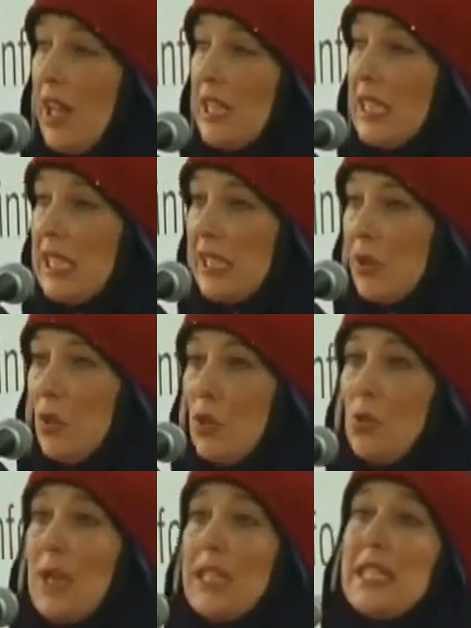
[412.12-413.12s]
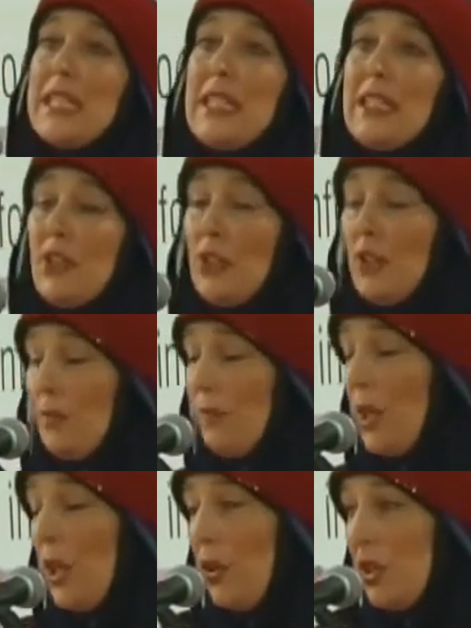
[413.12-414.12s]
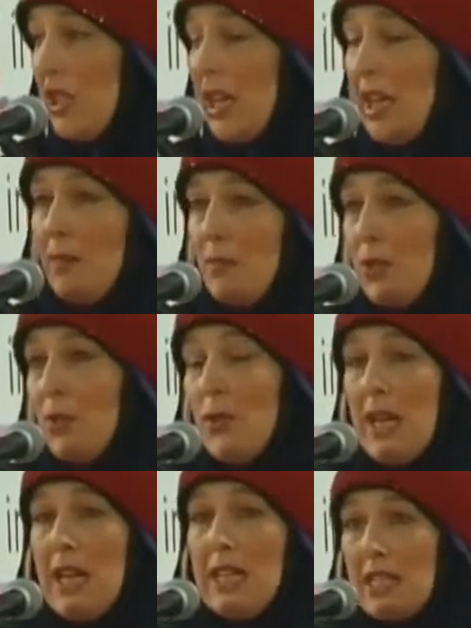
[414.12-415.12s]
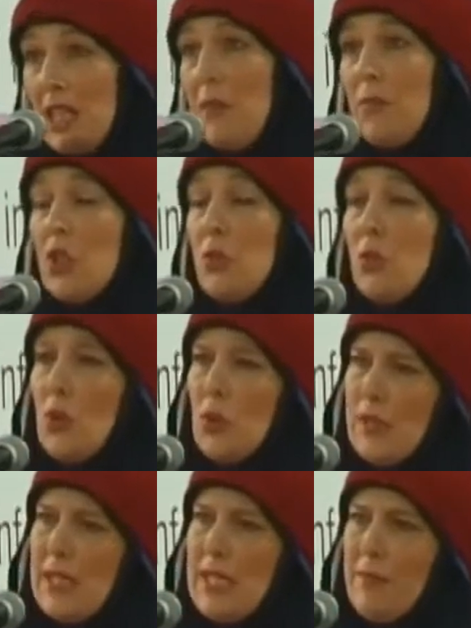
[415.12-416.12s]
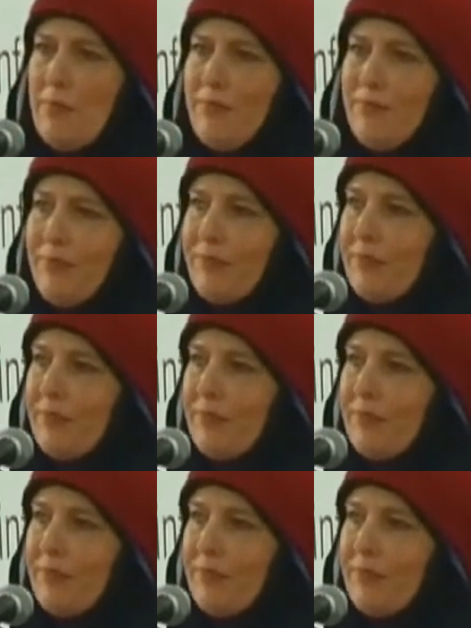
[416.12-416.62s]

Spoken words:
as he saw a Westerner, a blonde-haired, blue-eyed, come towards him.